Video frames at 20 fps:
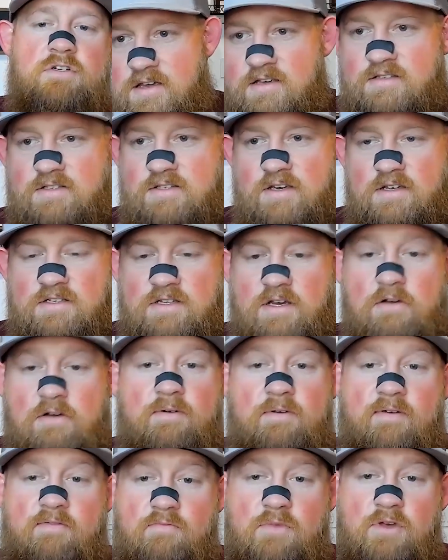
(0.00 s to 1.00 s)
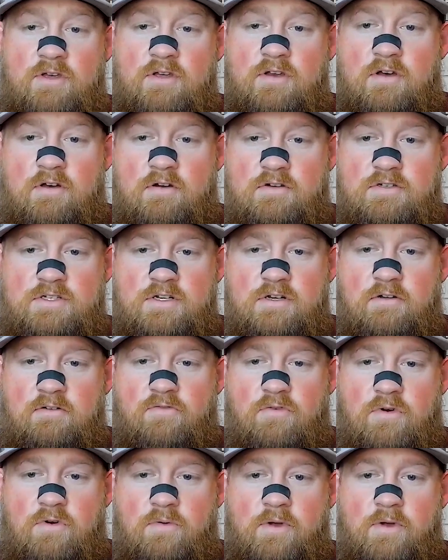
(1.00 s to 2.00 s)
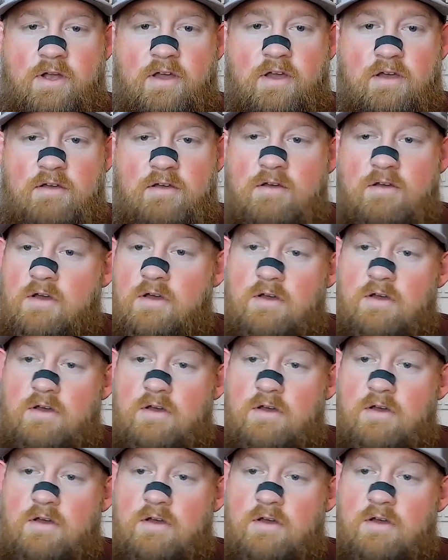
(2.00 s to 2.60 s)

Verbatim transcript: He says, Oh, you have a million dollars in the old 401k?